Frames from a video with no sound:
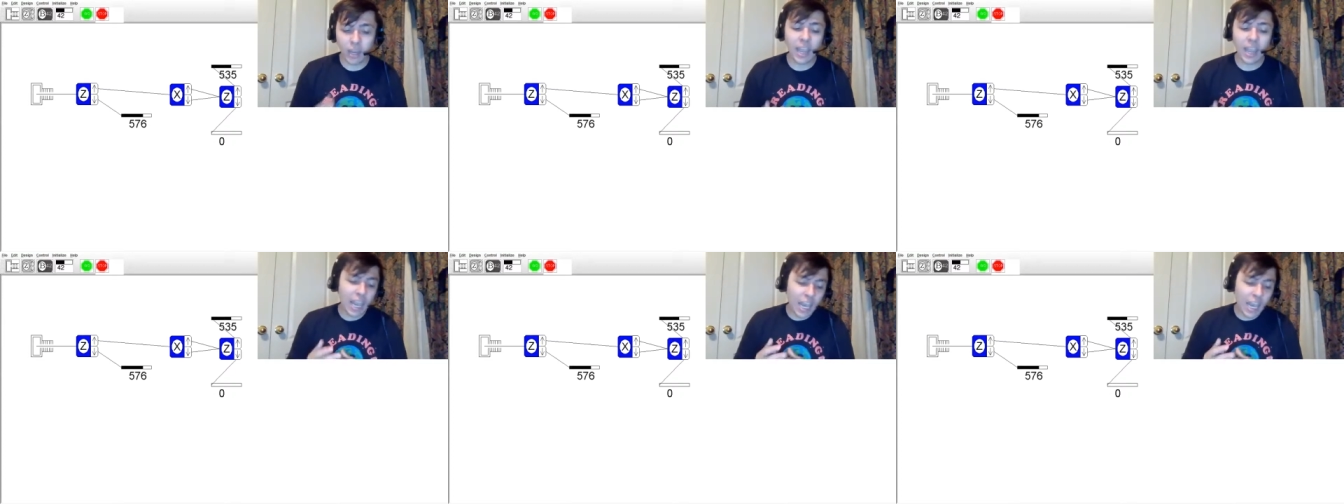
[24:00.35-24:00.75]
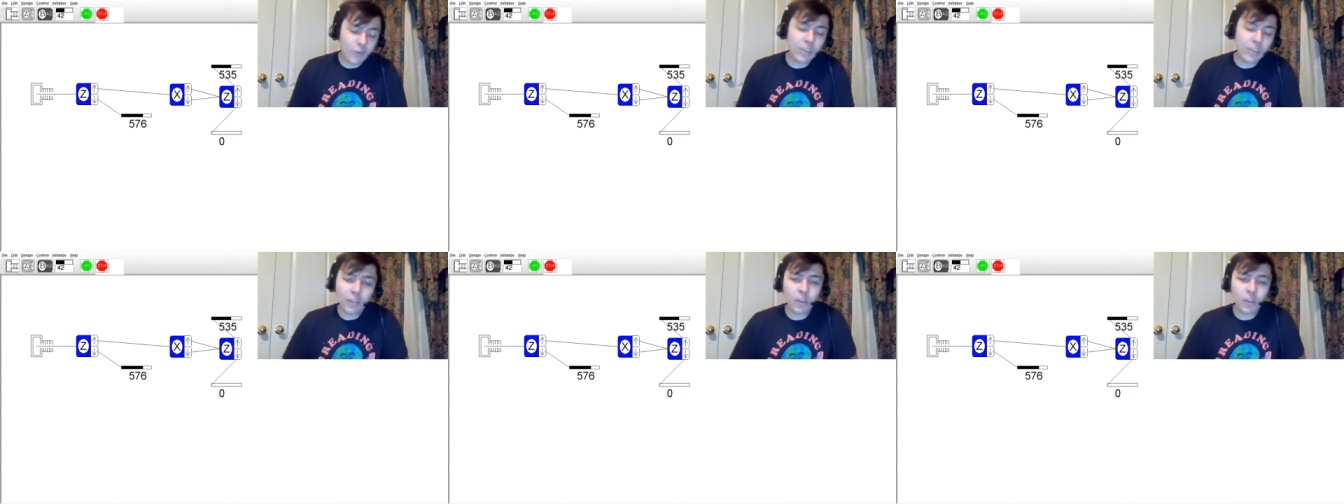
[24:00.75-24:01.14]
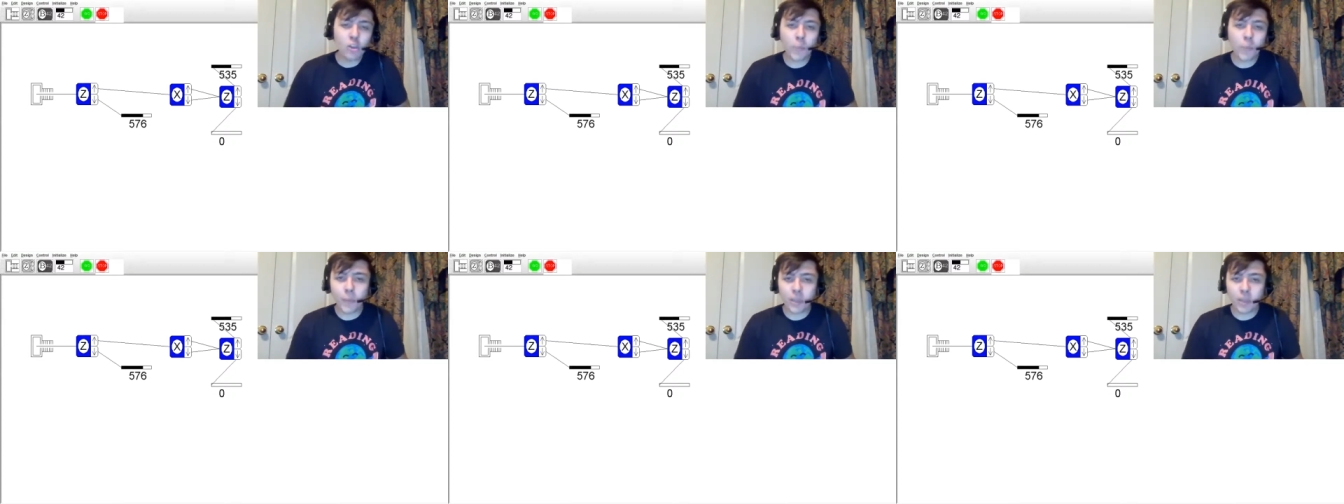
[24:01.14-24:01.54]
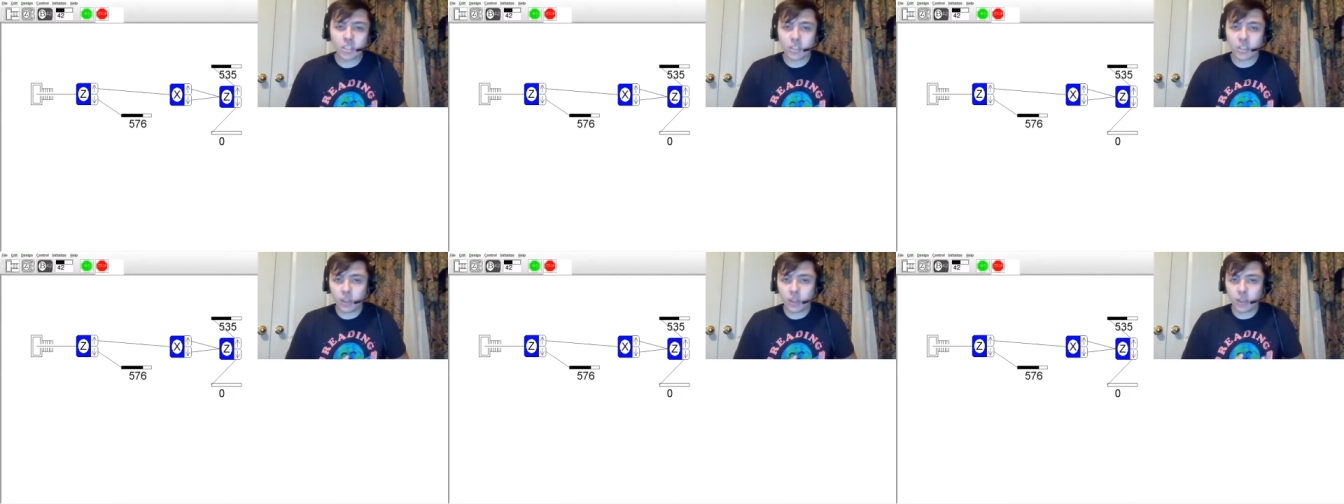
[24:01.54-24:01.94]
If you take the superposition
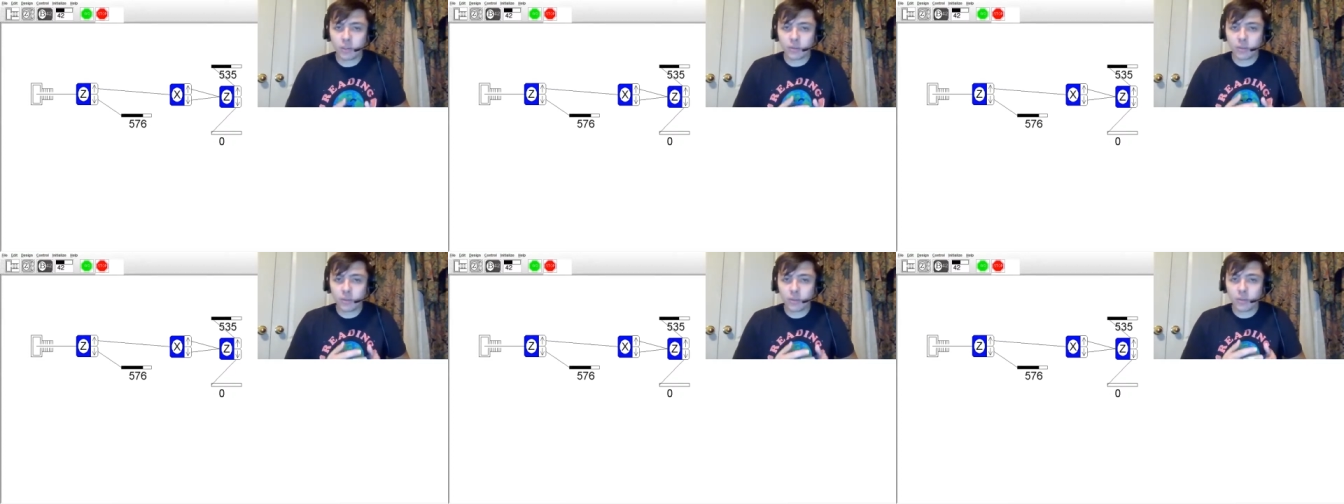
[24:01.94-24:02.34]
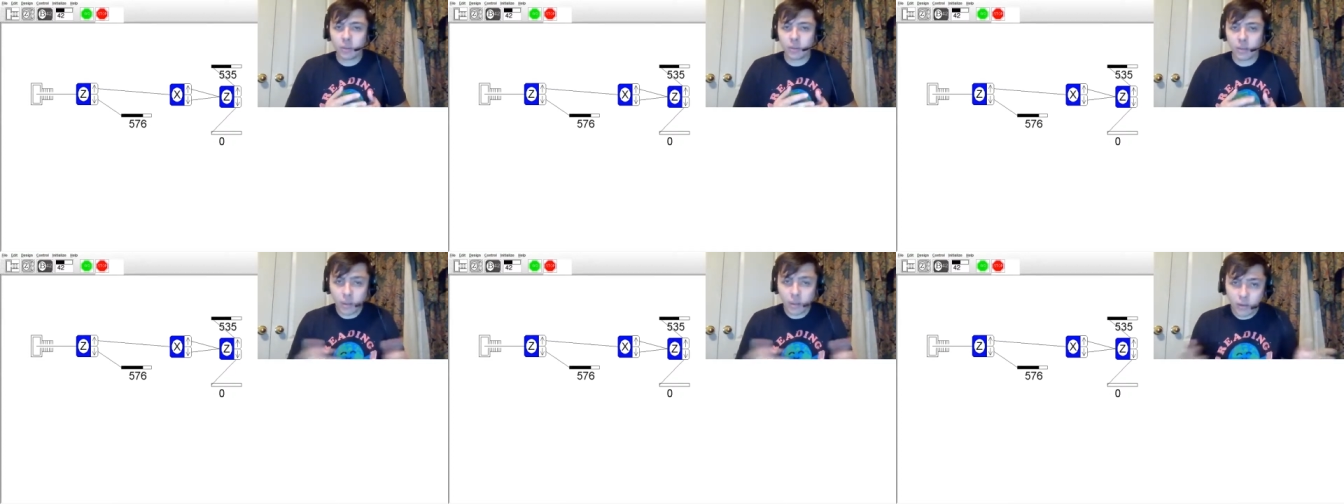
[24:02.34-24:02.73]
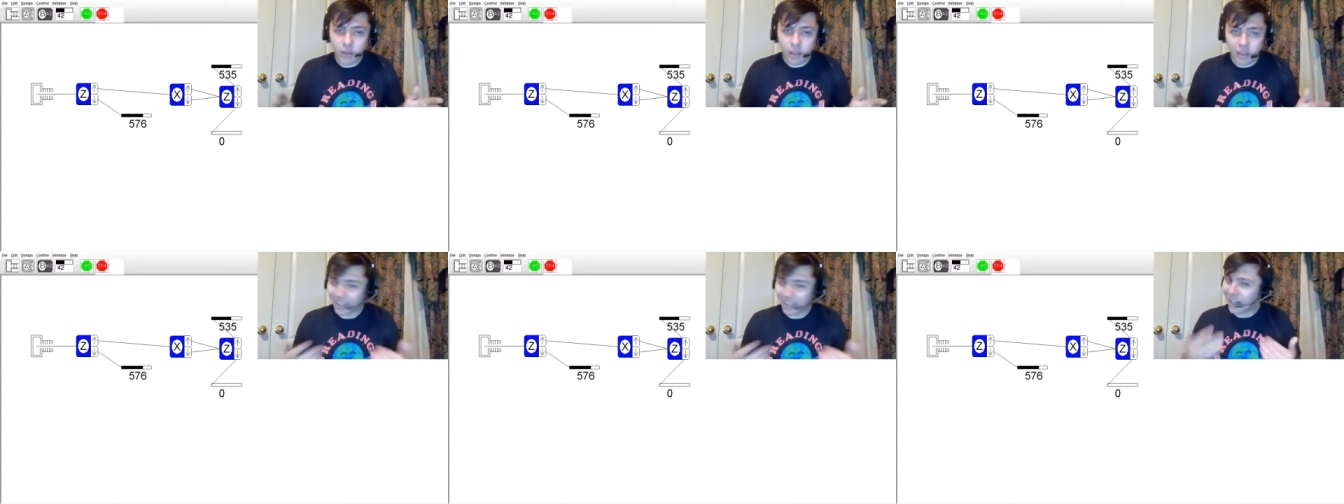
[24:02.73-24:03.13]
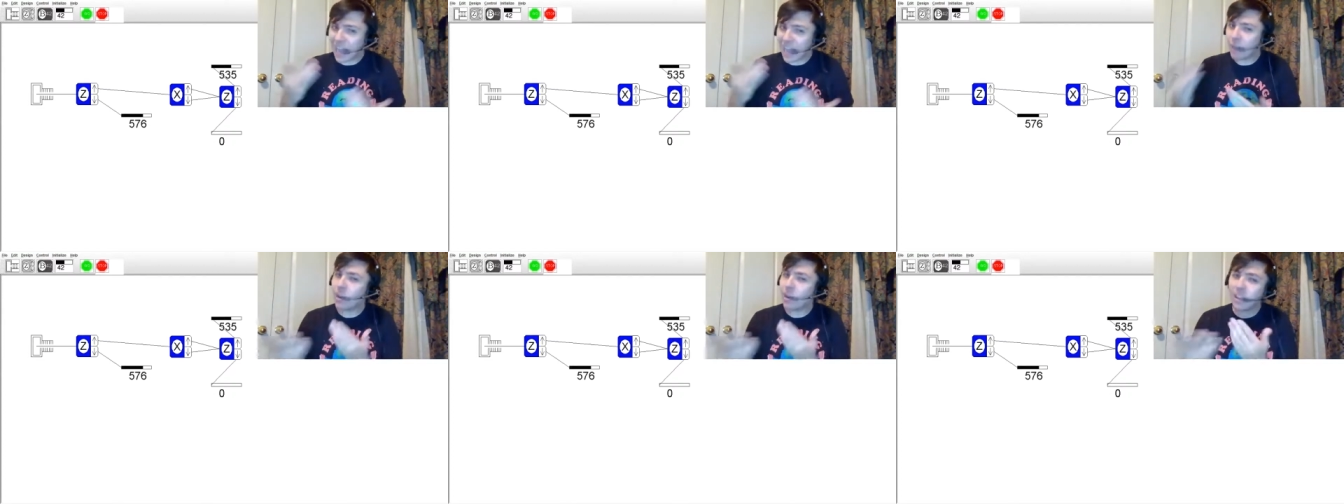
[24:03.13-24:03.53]
thing seriously, that's kind of
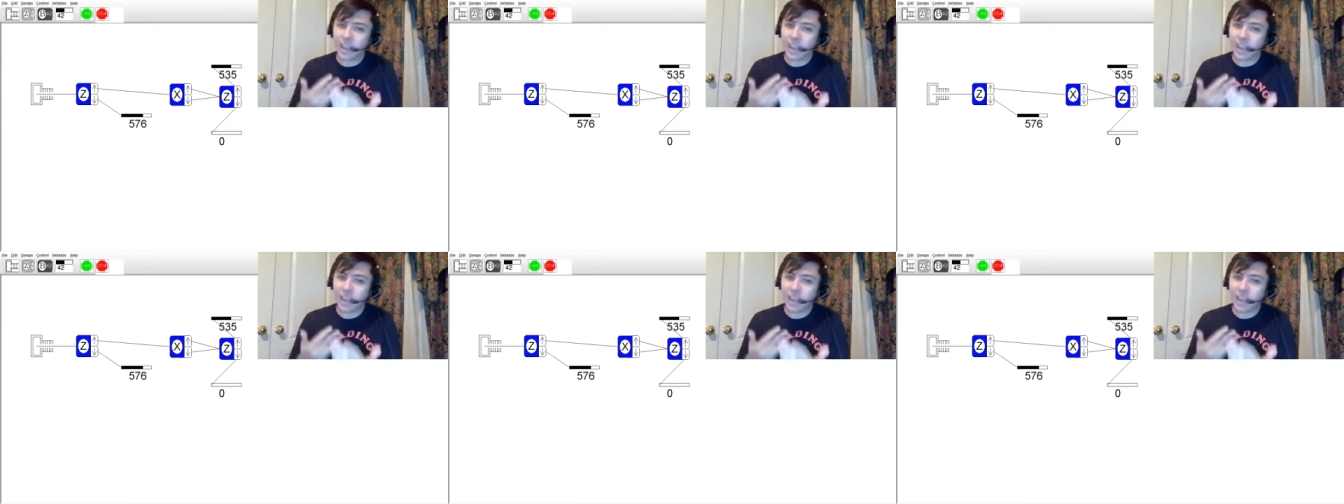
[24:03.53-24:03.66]
what it says as